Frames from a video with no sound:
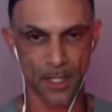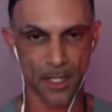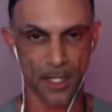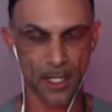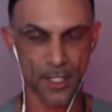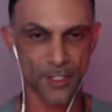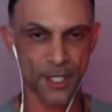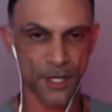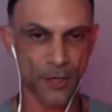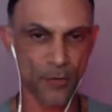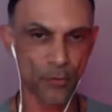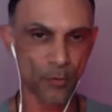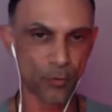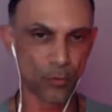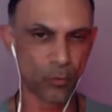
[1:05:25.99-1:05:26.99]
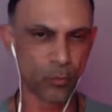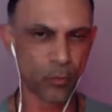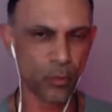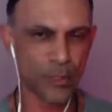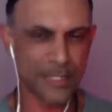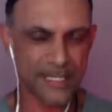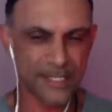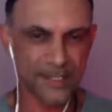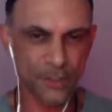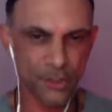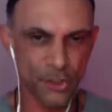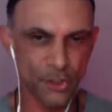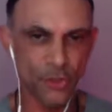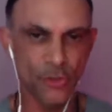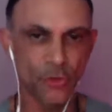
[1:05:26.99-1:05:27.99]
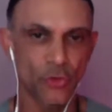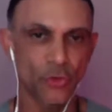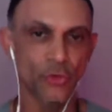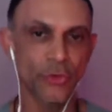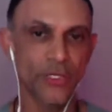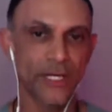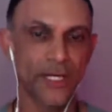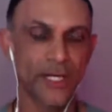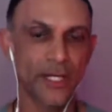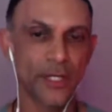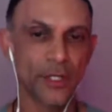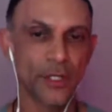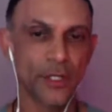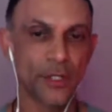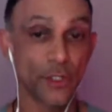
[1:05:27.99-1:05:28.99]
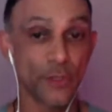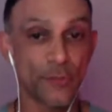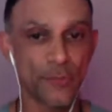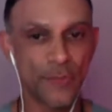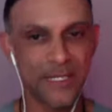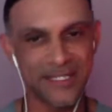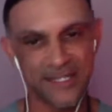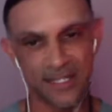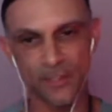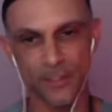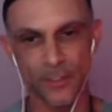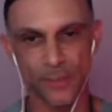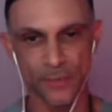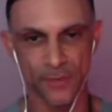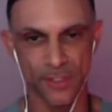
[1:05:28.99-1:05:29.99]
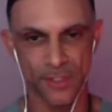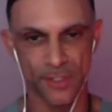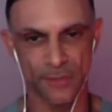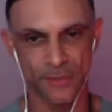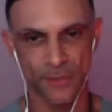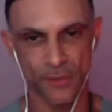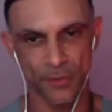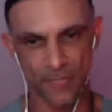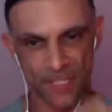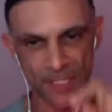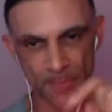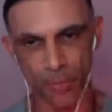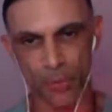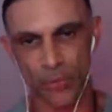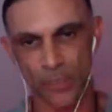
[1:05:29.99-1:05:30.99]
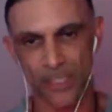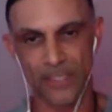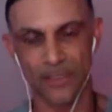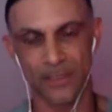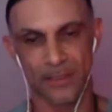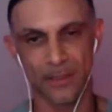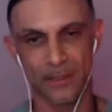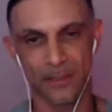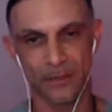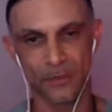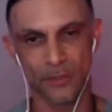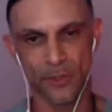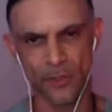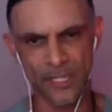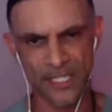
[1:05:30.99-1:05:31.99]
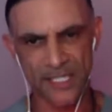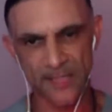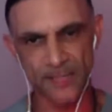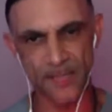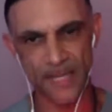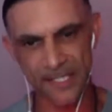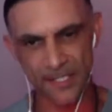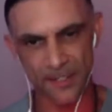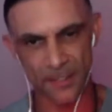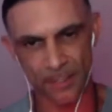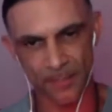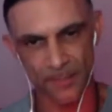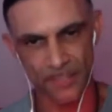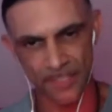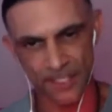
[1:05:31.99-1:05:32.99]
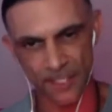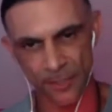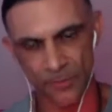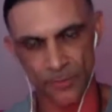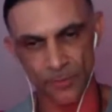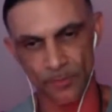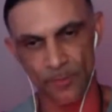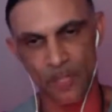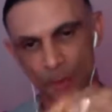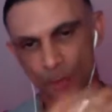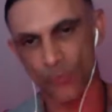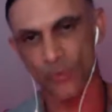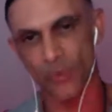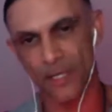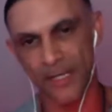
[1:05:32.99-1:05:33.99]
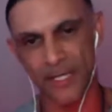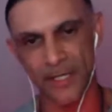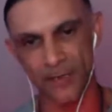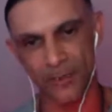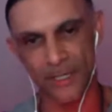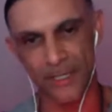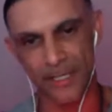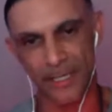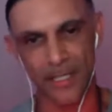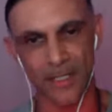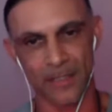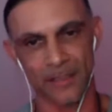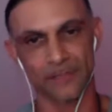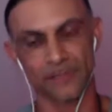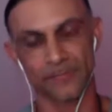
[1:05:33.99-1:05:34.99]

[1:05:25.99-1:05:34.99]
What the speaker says: So what is the story you've been telling yourself to this point, to this space-time continuum right here, right now?